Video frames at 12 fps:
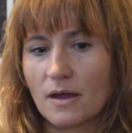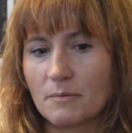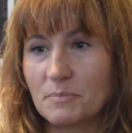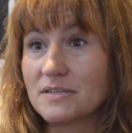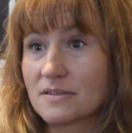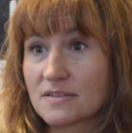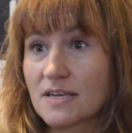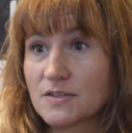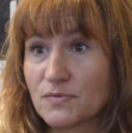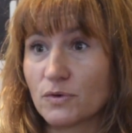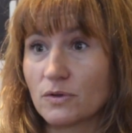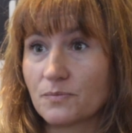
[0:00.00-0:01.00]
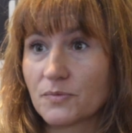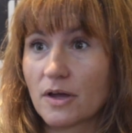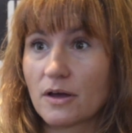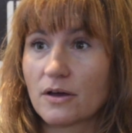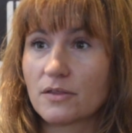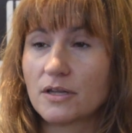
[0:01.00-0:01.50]
be successful,
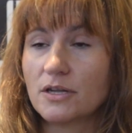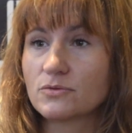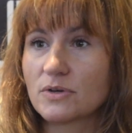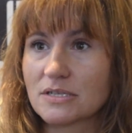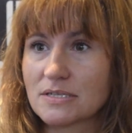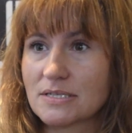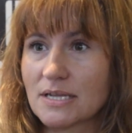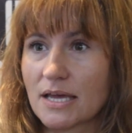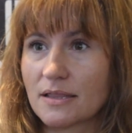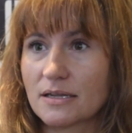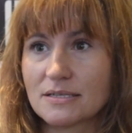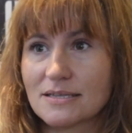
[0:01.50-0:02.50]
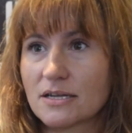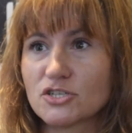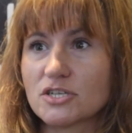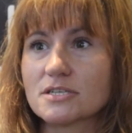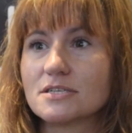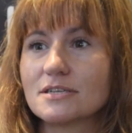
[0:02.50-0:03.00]
uh, they need to understand that it's not
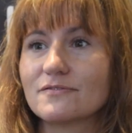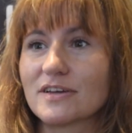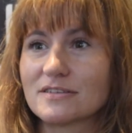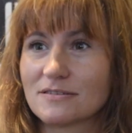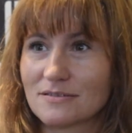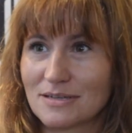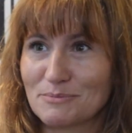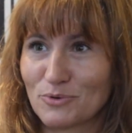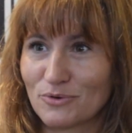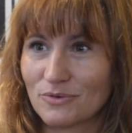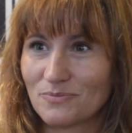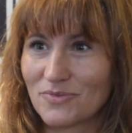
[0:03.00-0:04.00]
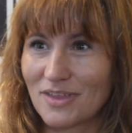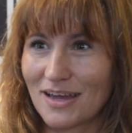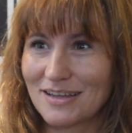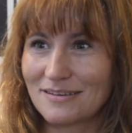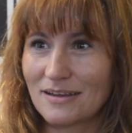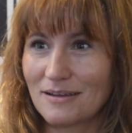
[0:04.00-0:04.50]
just investors anymore
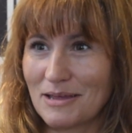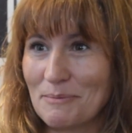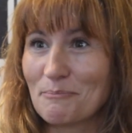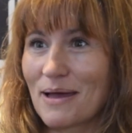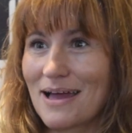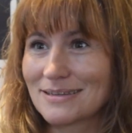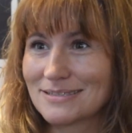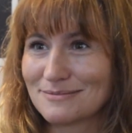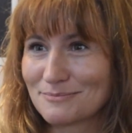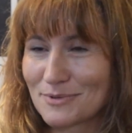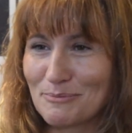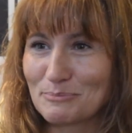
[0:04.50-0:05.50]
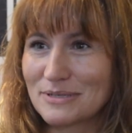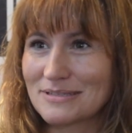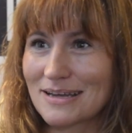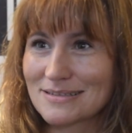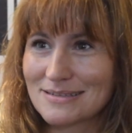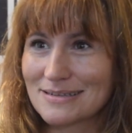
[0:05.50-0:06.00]
that impact companies'
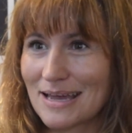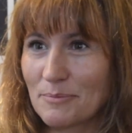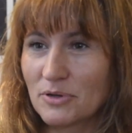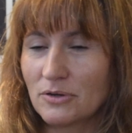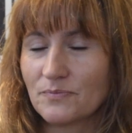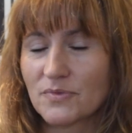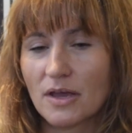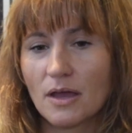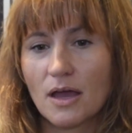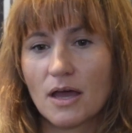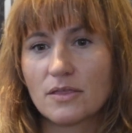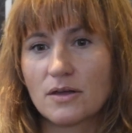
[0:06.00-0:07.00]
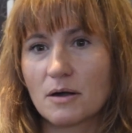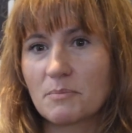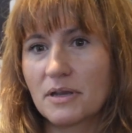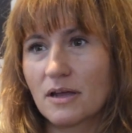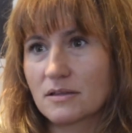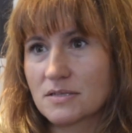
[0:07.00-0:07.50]
access to capital. There are
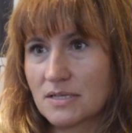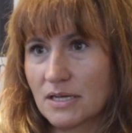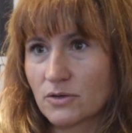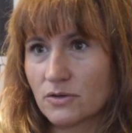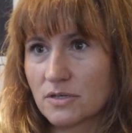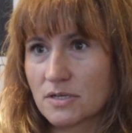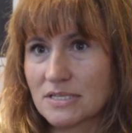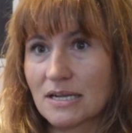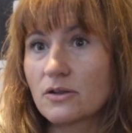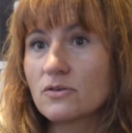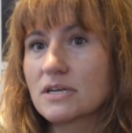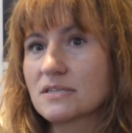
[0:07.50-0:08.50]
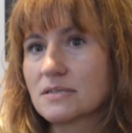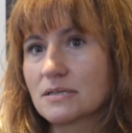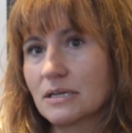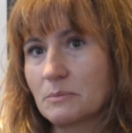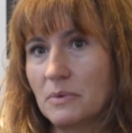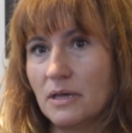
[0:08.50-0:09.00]
many other stakeholders, and I don't
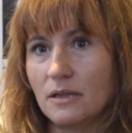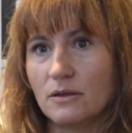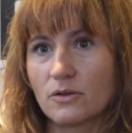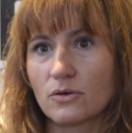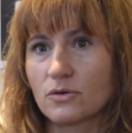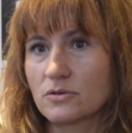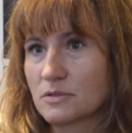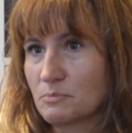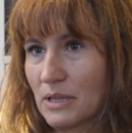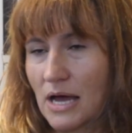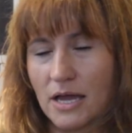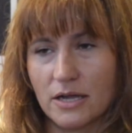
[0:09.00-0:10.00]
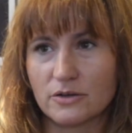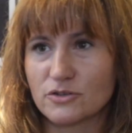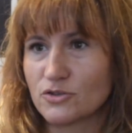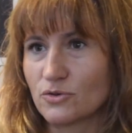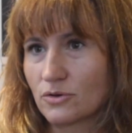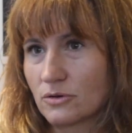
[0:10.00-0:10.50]
necessarily mean you know your
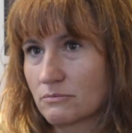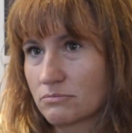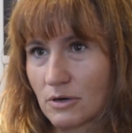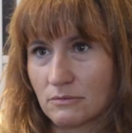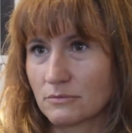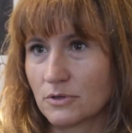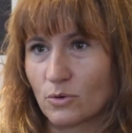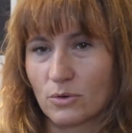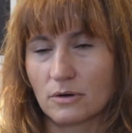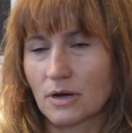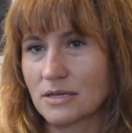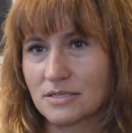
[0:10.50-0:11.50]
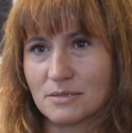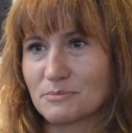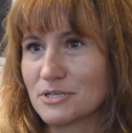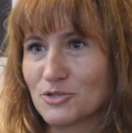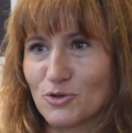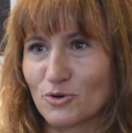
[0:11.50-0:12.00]
suppliers, your your
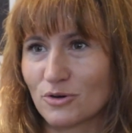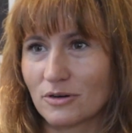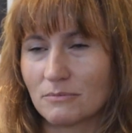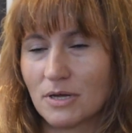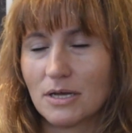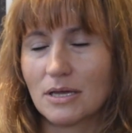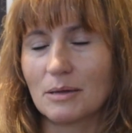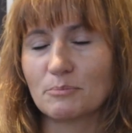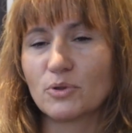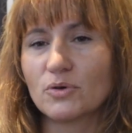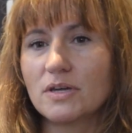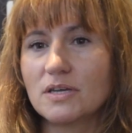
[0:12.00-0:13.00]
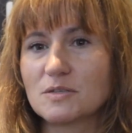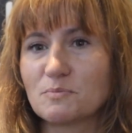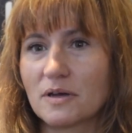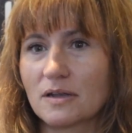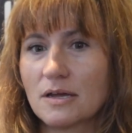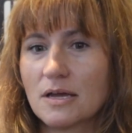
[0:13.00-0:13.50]
customers, your employees,
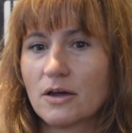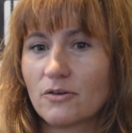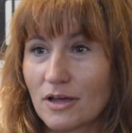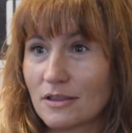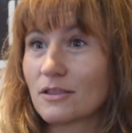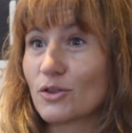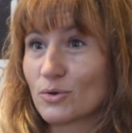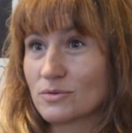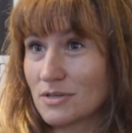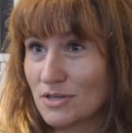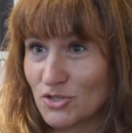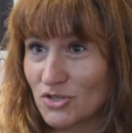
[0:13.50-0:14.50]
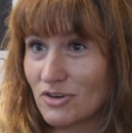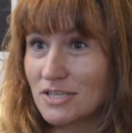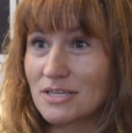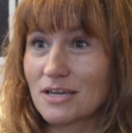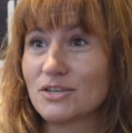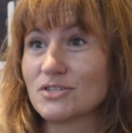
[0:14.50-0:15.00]
but rather those ESG
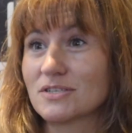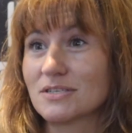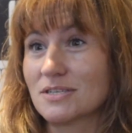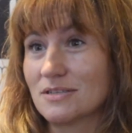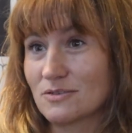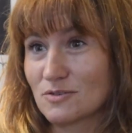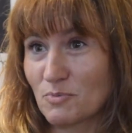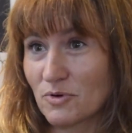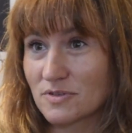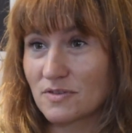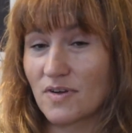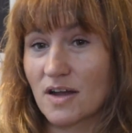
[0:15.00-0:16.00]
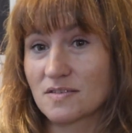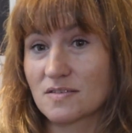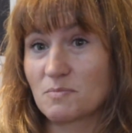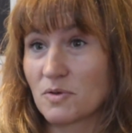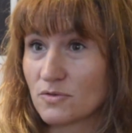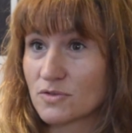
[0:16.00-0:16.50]
rating agencies, those proxy
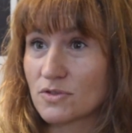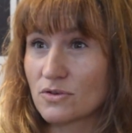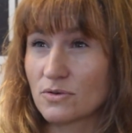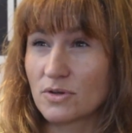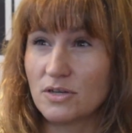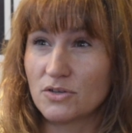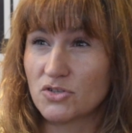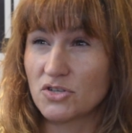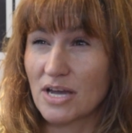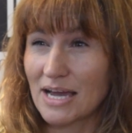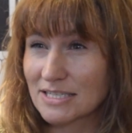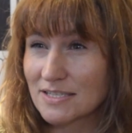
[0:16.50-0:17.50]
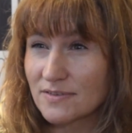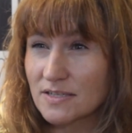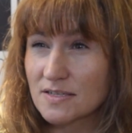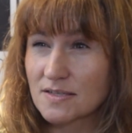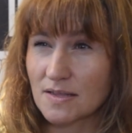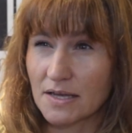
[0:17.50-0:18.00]
advisors, but also ESG
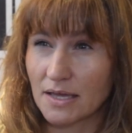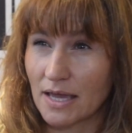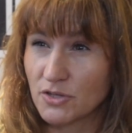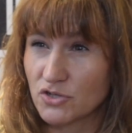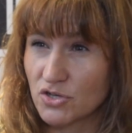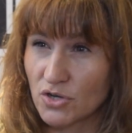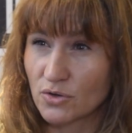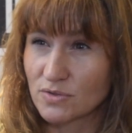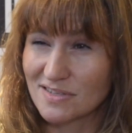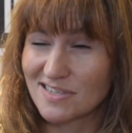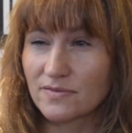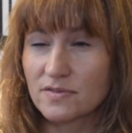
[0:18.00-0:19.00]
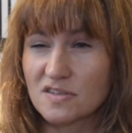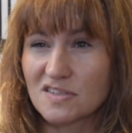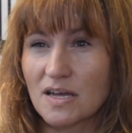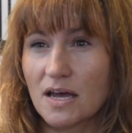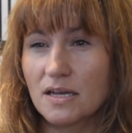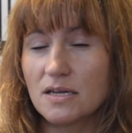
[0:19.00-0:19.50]
activists like NGOs and civil
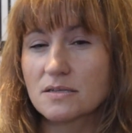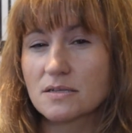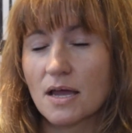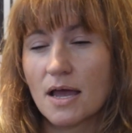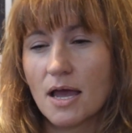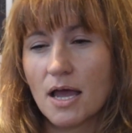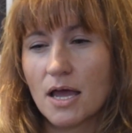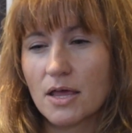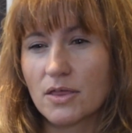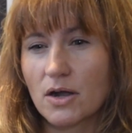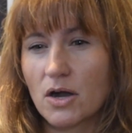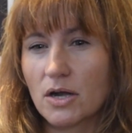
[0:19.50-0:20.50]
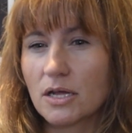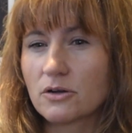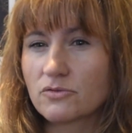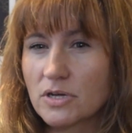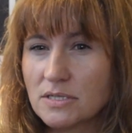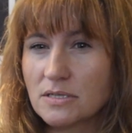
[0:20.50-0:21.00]
societies that are
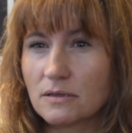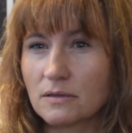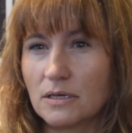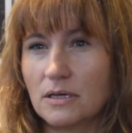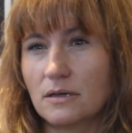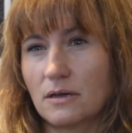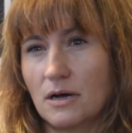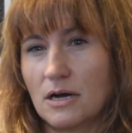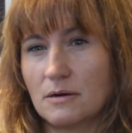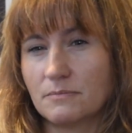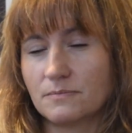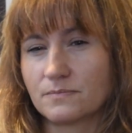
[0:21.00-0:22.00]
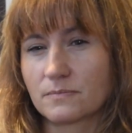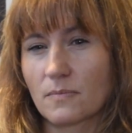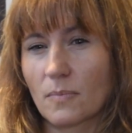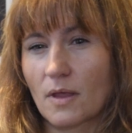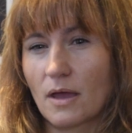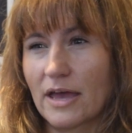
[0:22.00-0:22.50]
increasingly
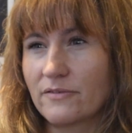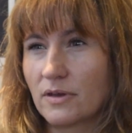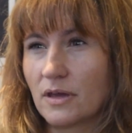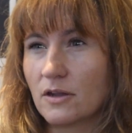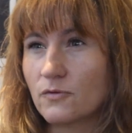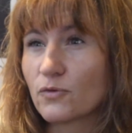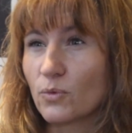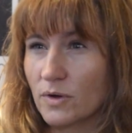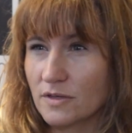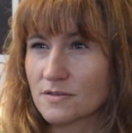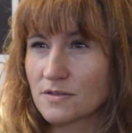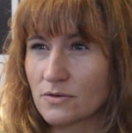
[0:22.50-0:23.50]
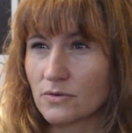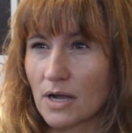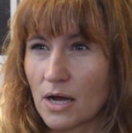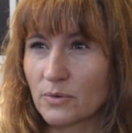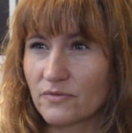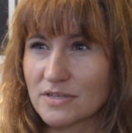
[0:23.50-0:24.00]
um, having an influence on
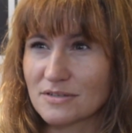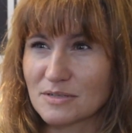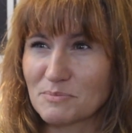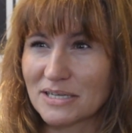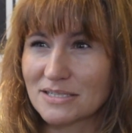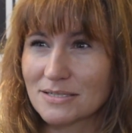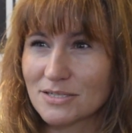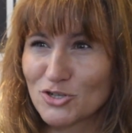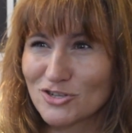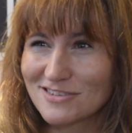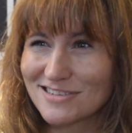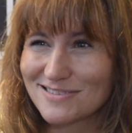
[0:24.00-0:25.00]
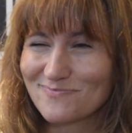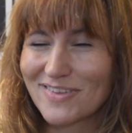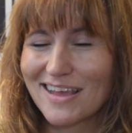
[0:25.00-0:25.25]
how investors make decisions